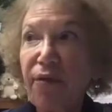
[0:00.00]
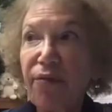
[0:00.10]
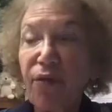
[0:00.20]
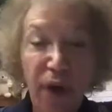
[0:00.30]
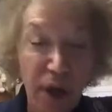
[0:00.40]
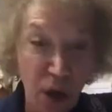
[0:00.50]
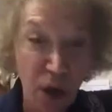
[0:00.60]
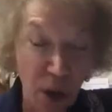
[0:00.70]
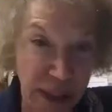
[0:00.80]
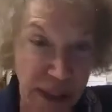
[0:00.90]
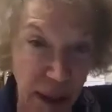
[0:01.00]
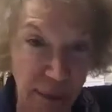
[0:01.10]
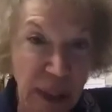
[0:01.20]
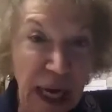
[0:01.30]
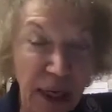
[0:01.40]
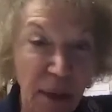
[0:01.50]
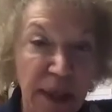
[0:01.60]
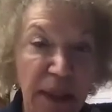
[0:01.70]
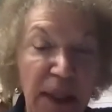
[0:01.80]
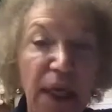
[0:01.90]
a Florida domicile
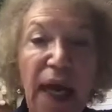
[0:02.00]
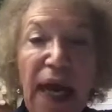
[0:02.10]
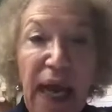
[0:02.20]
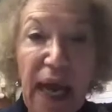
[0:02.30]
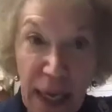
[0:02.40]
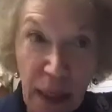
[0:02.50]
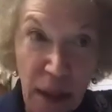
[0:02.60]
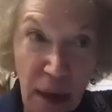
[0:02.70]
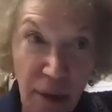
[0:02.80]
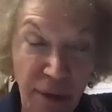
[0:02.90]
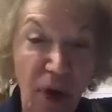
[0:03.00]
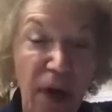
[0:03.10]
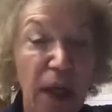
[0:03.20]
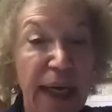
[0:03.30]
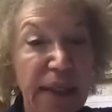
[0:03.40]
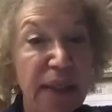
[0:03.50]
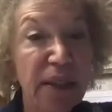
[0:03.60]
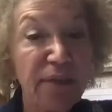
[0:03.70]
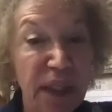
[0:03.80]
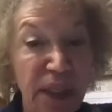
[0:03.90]
documented, and a Florida
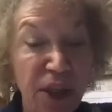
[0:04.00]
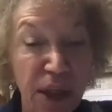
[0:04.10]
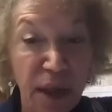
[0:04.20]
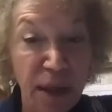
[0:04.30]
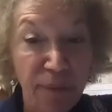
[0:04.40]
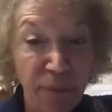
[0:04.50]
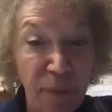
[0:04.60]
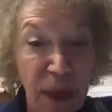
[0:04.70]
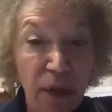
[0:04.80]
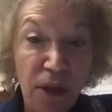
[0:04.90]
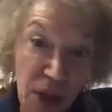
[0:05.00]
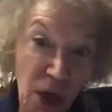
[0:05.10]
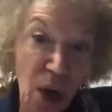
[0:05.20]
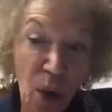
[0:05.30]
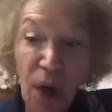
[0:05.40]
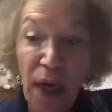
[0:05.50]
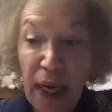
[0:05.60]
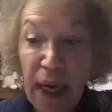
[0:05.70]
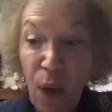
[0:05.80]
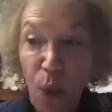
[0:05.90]
licensed physician. So
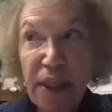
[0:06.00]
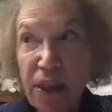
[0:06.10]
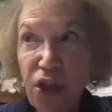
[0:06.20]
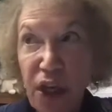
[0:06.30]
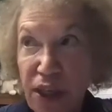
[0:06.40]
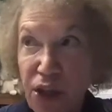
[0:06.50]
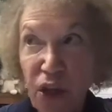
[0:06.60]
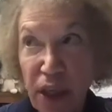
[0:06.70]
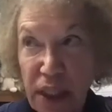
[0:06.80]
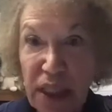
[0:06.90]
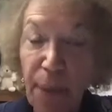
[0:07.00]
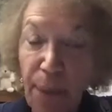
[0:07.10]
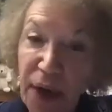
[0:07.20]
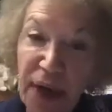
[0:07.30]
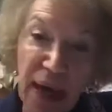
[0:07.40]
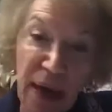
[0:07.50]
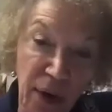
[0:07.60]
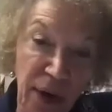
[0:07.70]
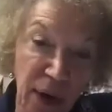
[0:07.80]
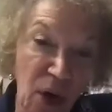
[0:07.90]
it wasn't just you're going to skip on down
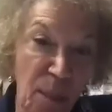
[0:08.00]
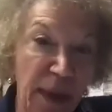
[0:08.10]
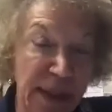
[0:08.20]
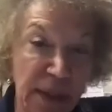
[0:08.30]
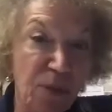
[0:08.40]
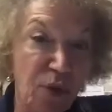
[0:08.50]
there and go buy some